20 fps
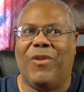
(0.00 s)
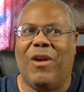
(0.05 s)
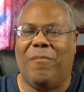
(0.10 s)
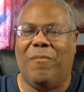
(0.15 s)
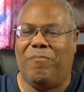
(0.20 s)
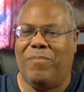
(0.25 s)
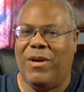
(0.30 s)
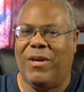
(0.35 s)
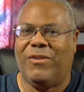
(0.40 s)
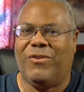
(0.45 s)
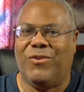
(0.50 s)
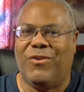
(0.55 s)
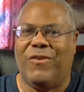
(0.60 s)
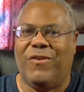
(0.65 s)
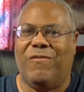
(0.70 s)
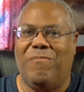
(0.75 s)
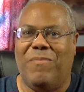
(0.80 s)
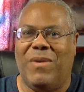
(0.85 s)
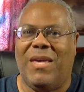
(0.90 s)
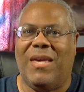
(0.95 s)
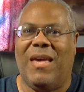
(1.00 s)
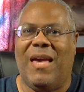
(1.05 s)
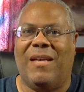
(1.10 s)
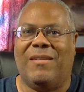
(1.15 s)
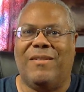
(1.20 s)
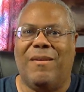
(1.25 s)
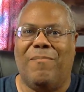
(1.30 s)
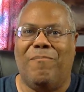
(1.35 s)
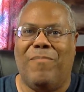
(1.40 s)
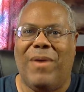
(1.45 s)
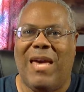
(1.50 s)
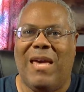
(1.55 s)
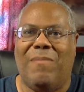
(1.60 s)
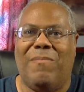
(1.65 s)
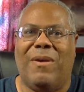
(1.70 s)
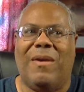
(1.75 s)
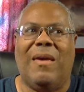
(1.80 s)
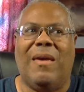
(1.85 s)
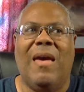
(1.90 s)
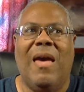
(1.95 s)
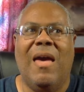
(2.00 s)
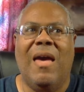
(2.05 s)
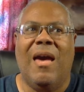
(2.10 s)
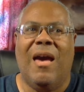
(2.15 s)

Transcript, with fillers: a picture of me as a baby